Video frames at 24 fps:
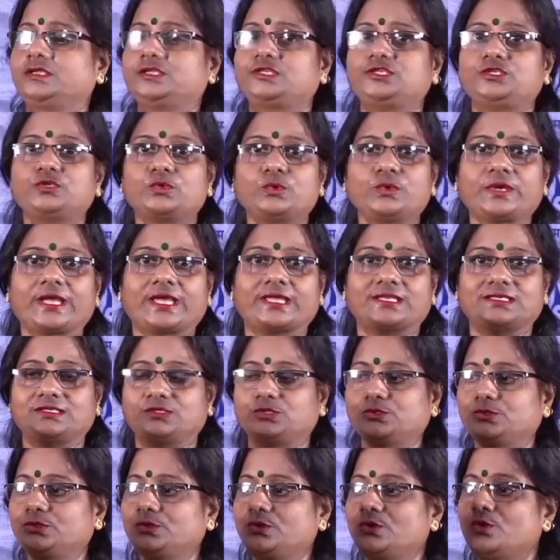You can
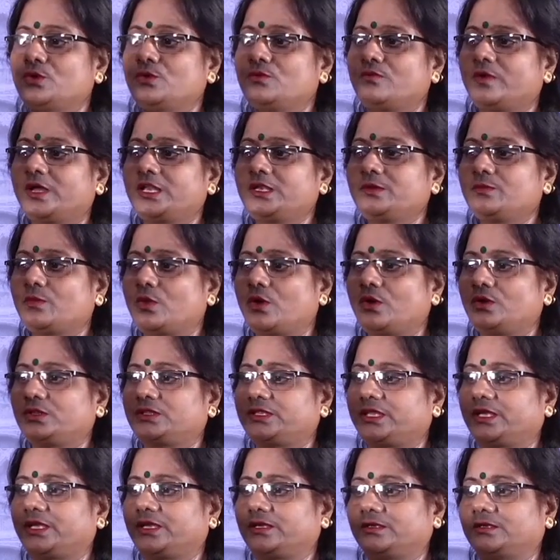do one more
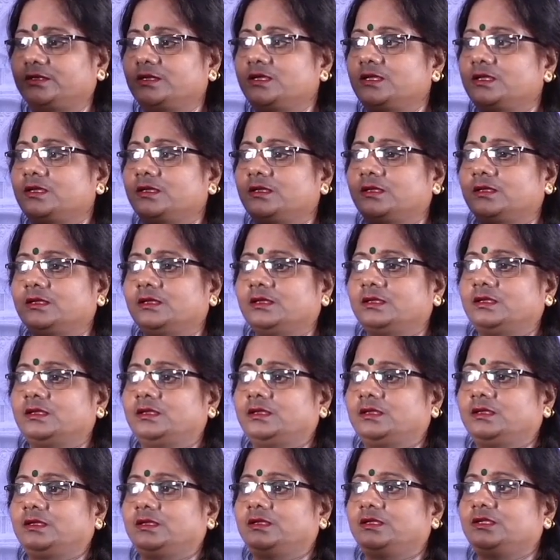thing.
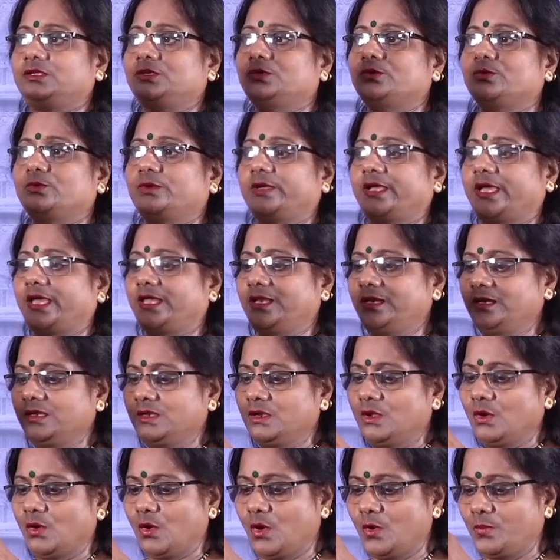You can
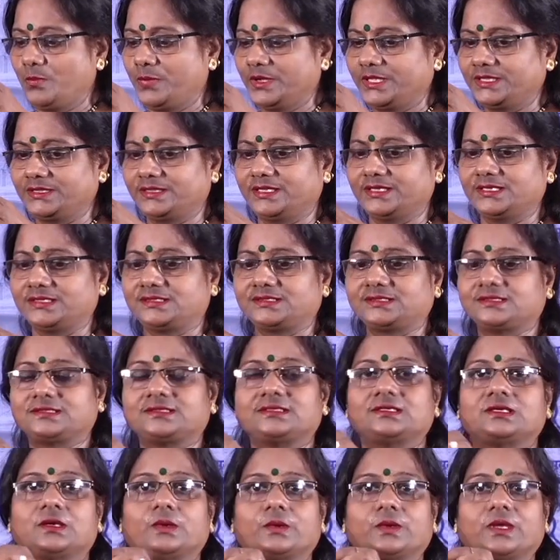open this,
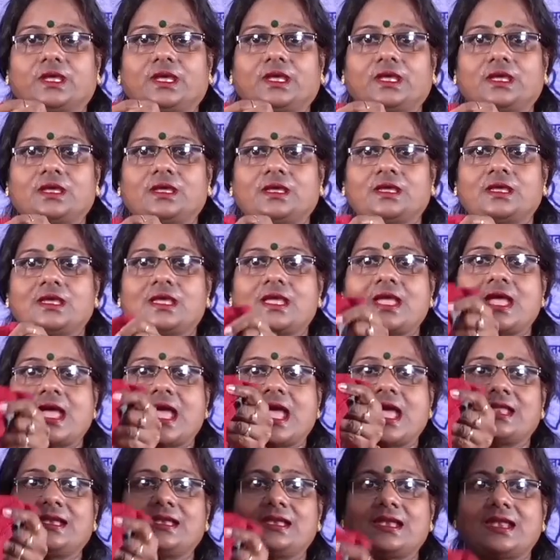okay,
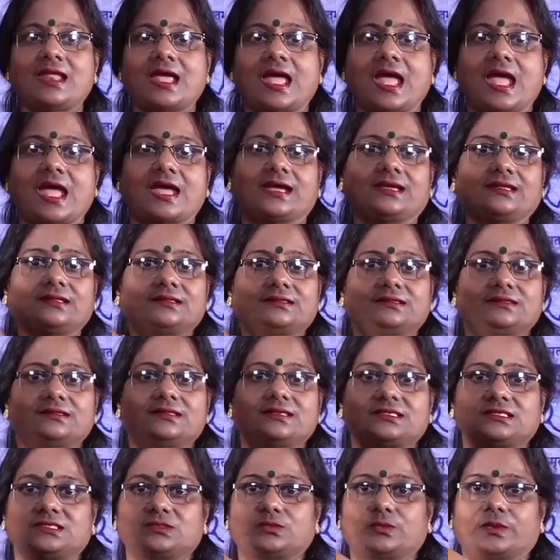and hang
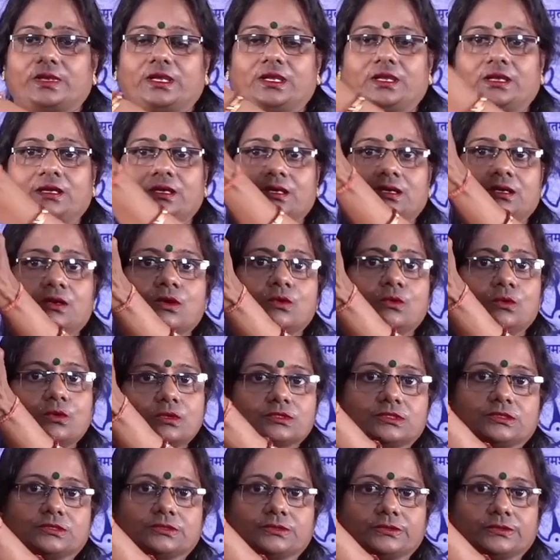this way
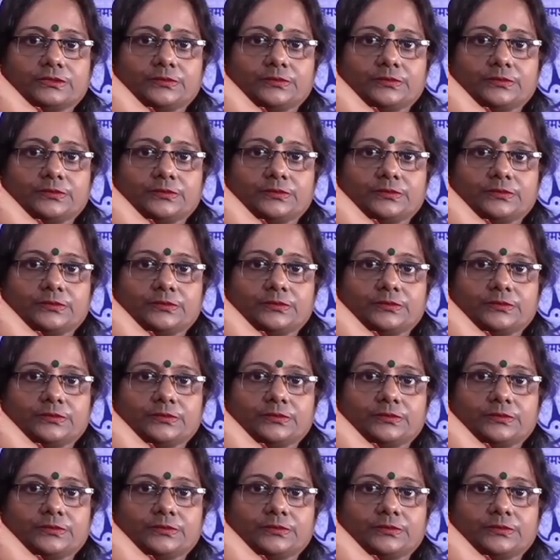also.